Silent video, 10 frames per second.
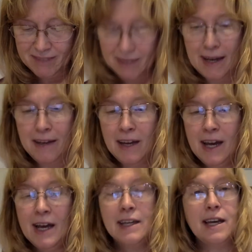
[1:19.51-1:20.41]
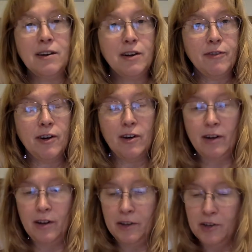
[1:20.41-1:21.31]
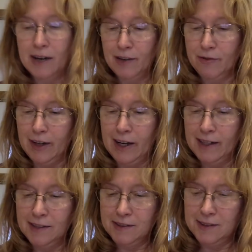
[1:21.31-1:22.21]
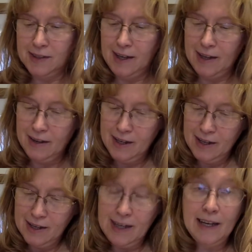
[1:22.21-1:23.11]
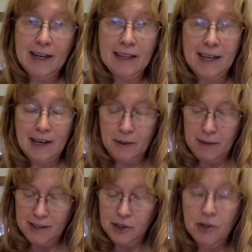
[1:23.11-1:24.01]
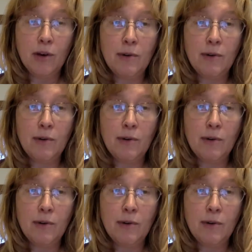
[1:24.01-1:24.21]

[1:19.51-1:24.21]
Okay, count off all the dragonflies and count them as you go.